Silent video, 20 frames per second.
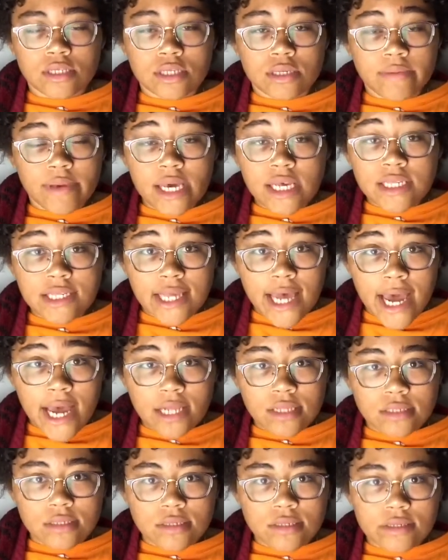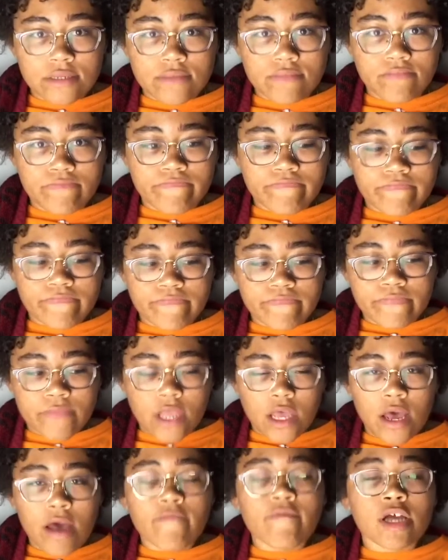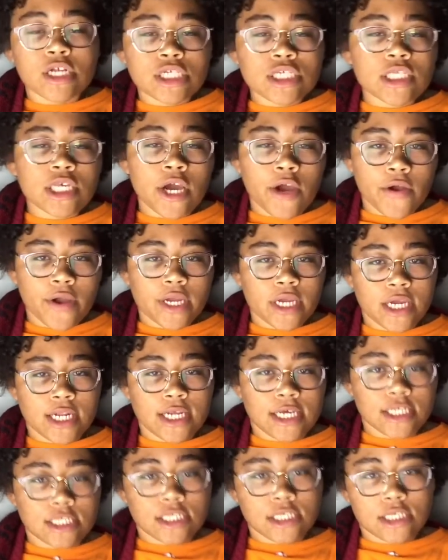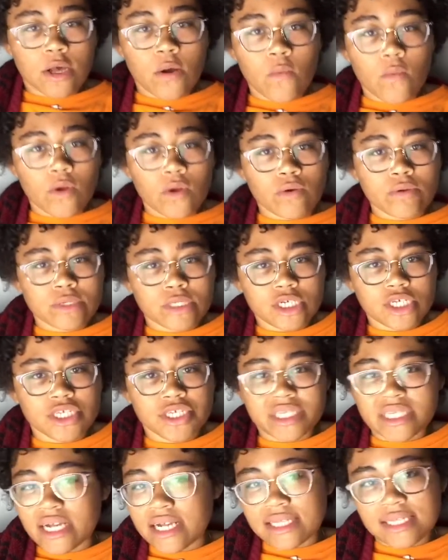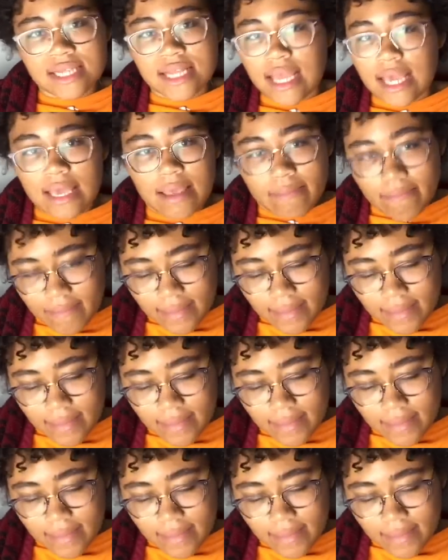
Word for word: to be exact a vegetarian is someone who just doesn't eat